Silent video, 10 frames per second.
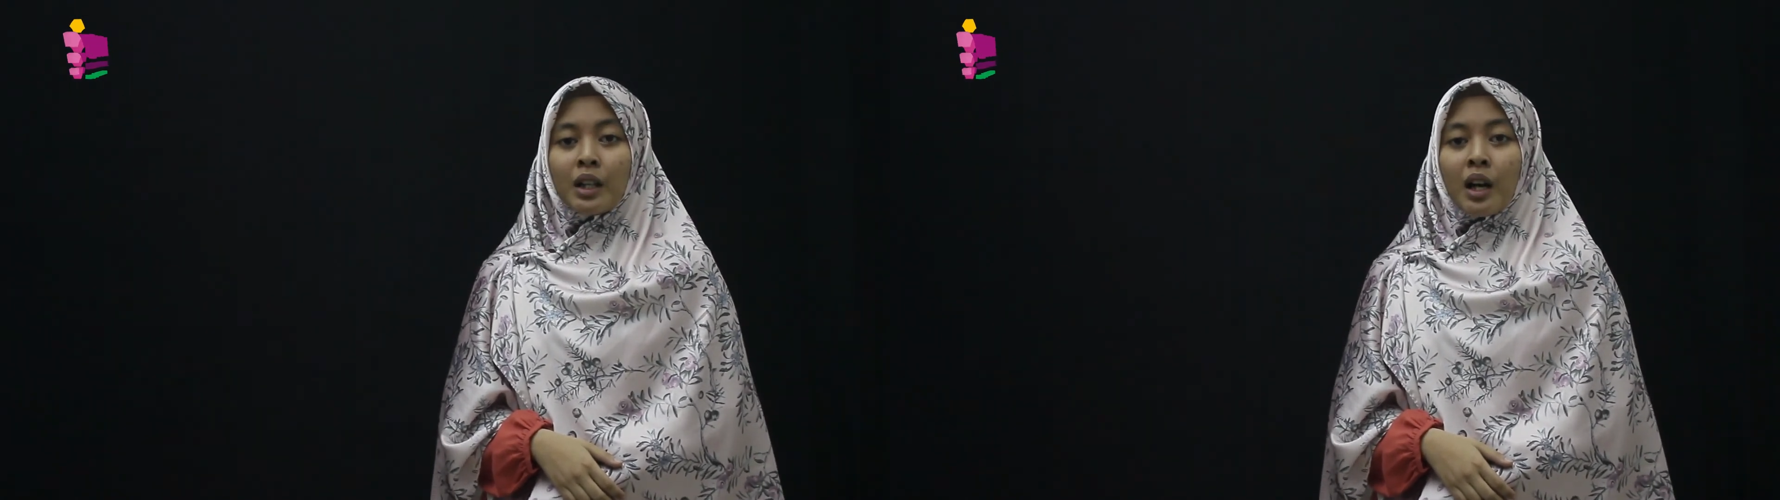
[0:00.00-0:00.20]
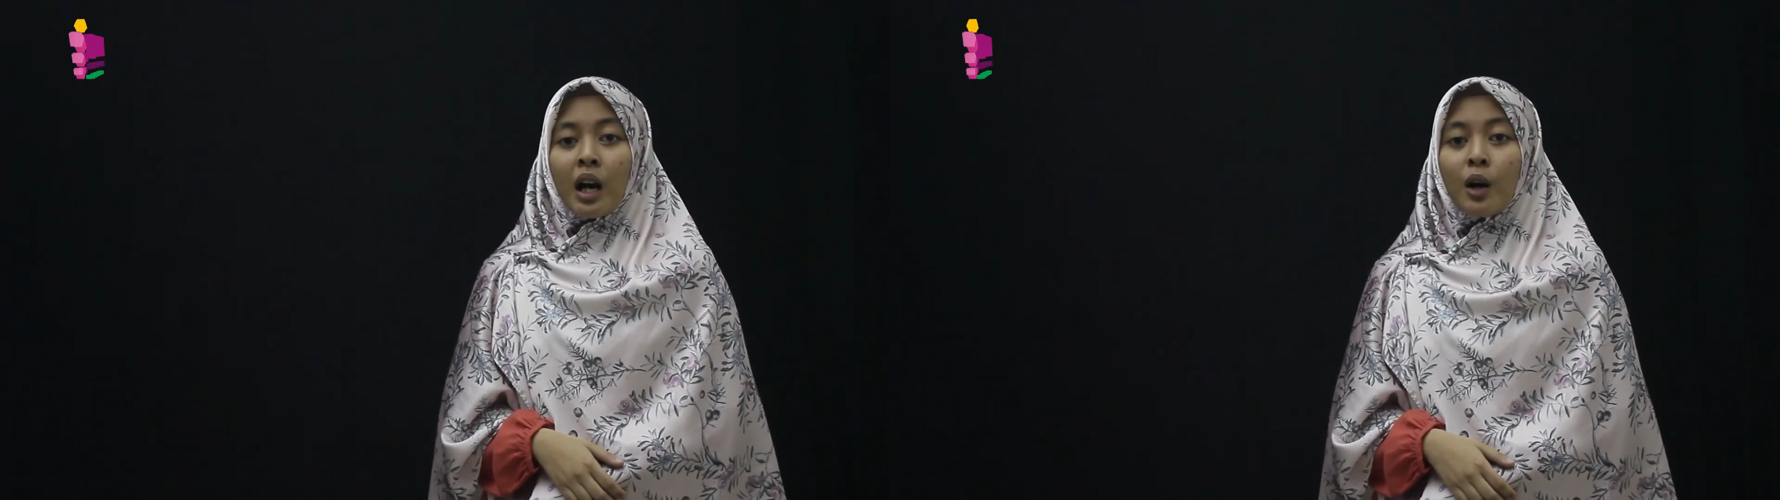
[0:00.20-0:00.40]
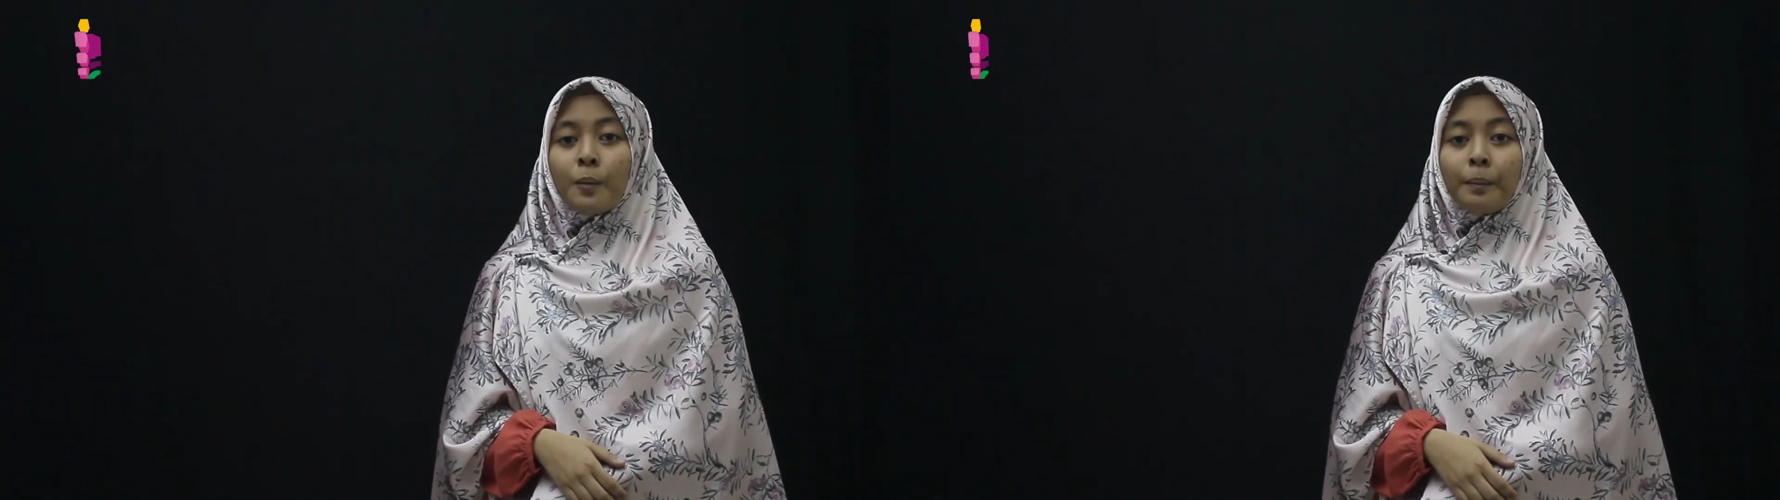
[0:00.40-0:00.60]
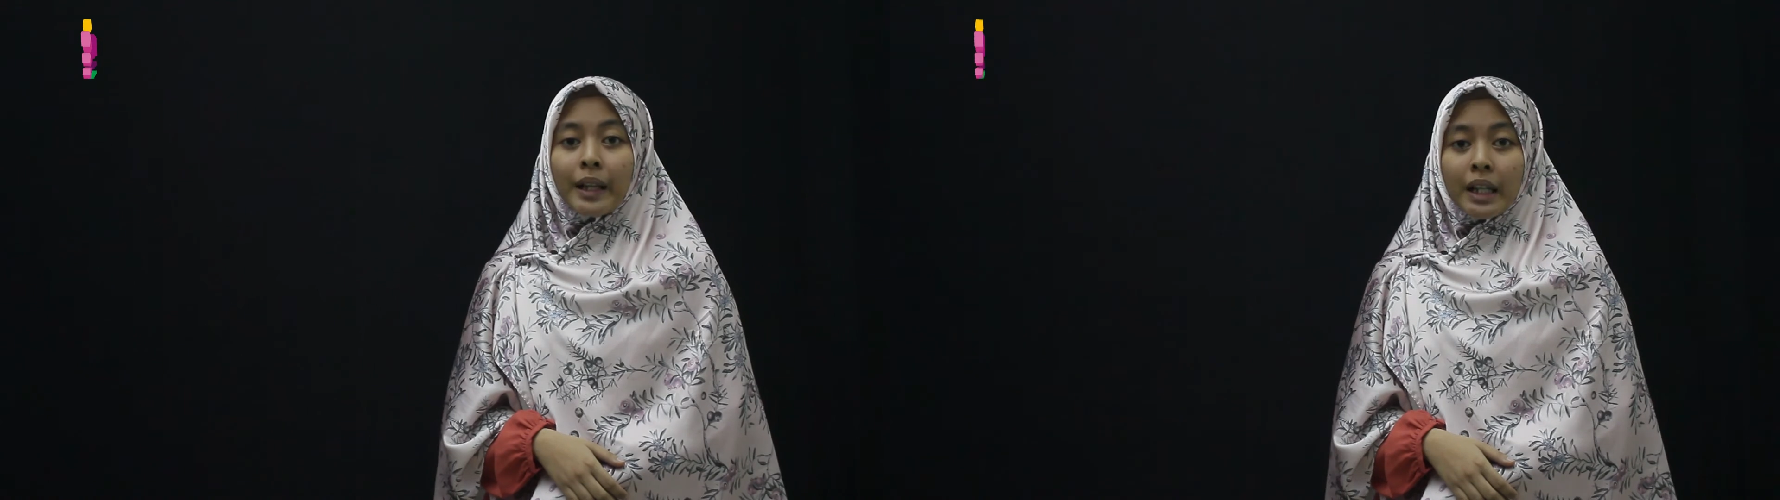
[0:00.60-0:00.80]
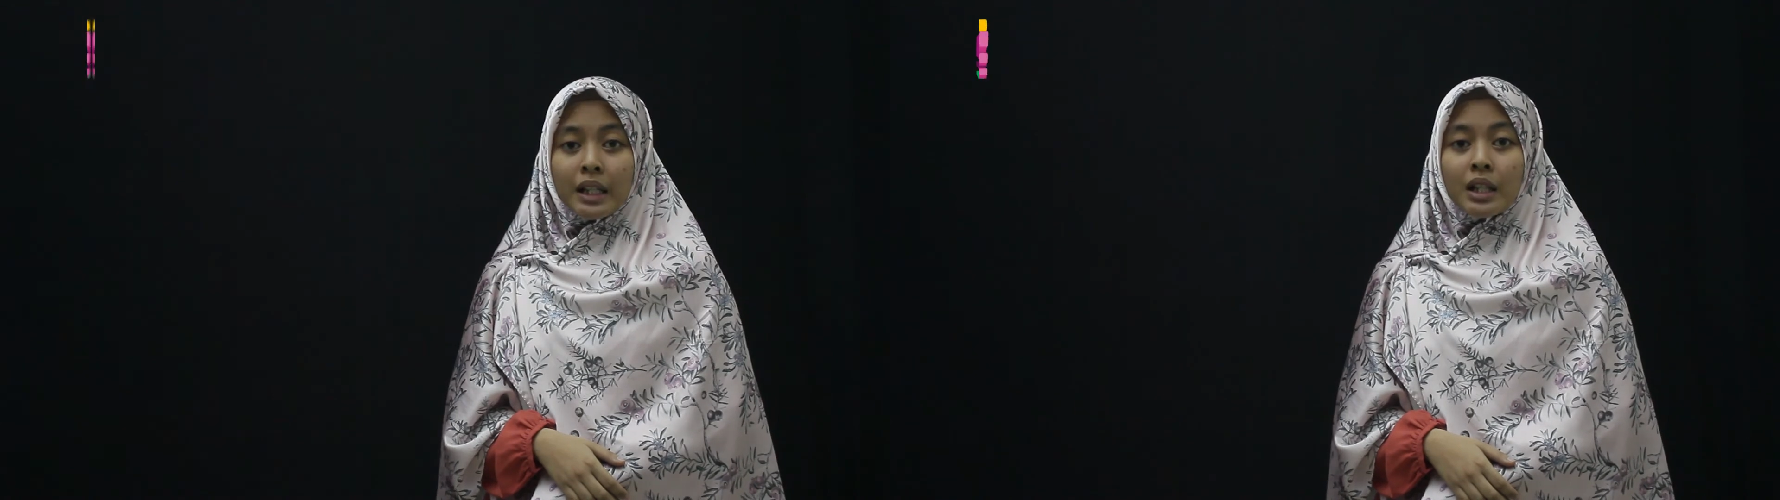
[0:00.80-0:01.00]
how
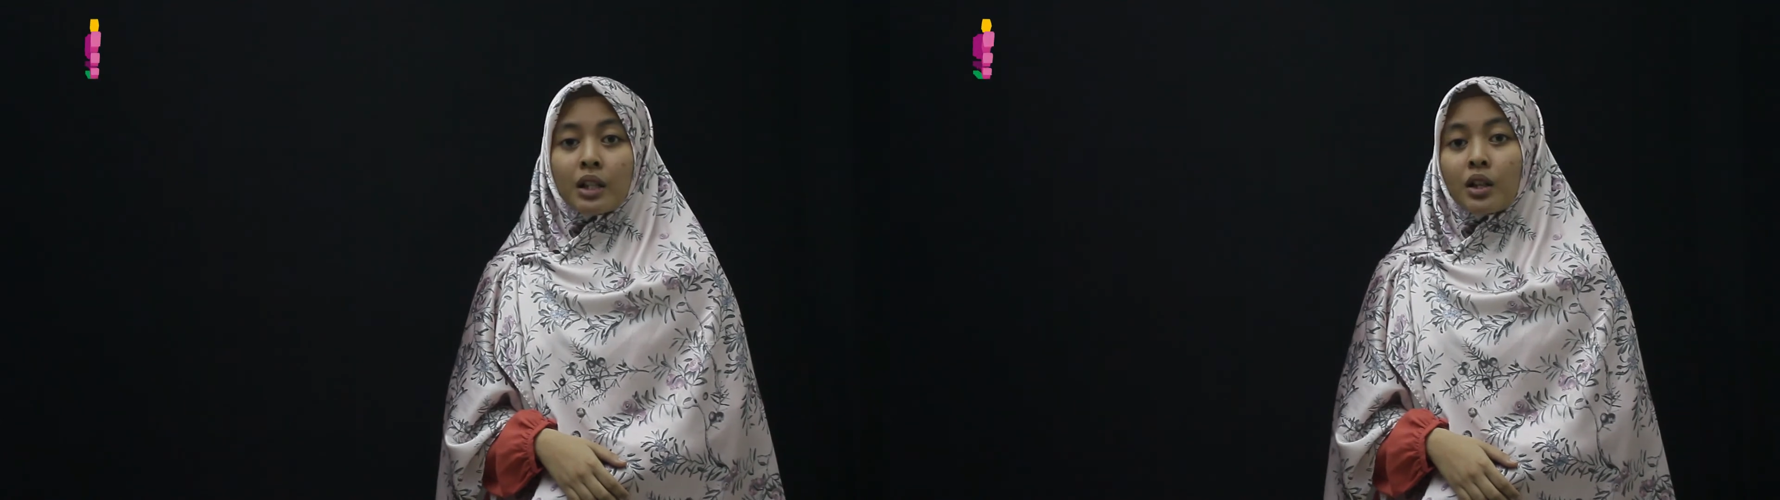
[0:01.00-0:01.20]
plants